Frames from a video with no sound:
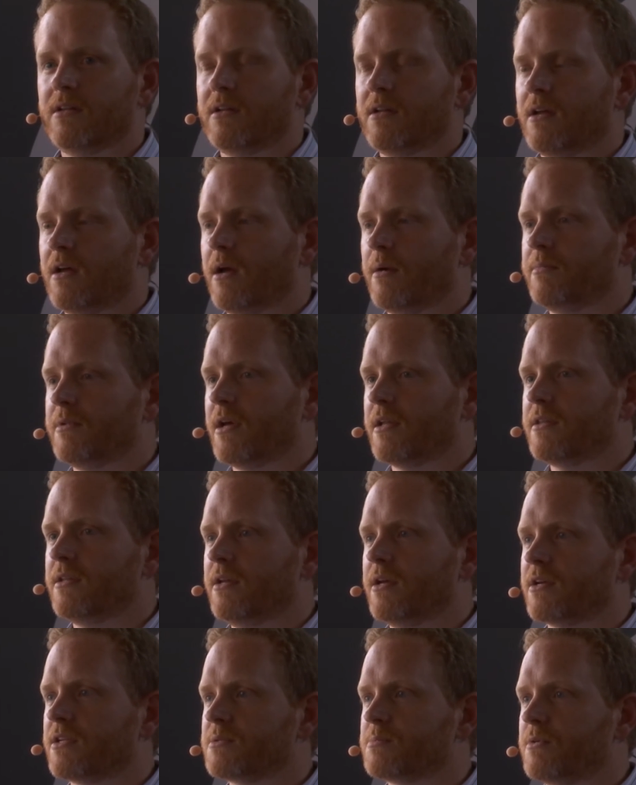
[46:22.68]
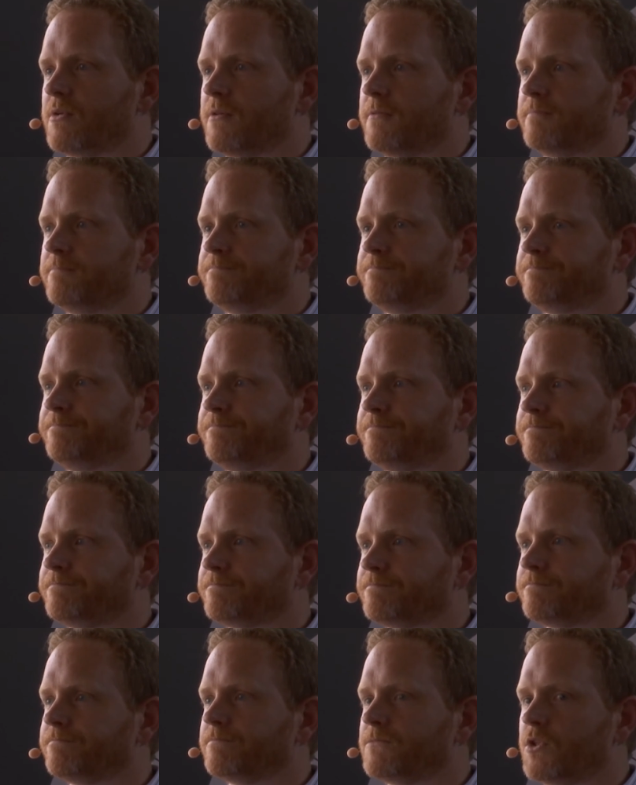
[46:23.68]
I'm not the expert.
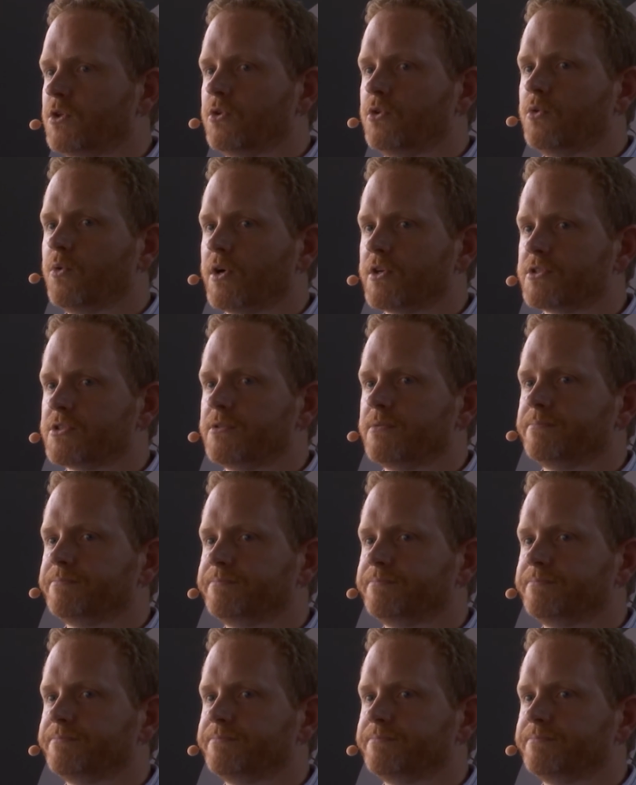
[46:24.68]
Good question.